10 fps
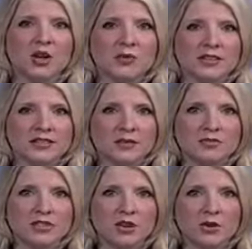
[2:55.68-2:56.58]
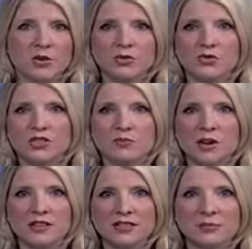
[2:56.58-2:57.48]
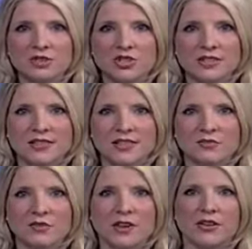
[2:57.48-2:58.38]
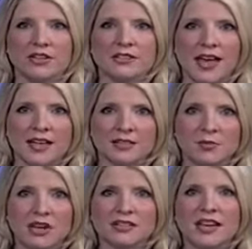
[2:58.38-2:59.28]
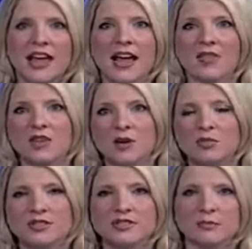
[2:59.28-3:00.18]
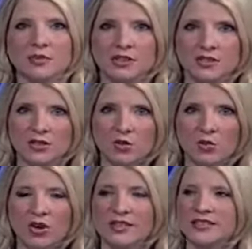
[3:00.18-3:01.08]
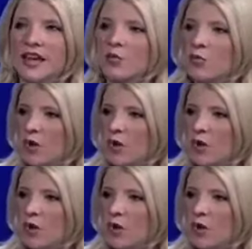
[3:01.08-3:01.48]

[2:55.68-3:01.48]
Nobody seems to know who is responsible, she says, for various aspects, and the numbers simply don't work. Is that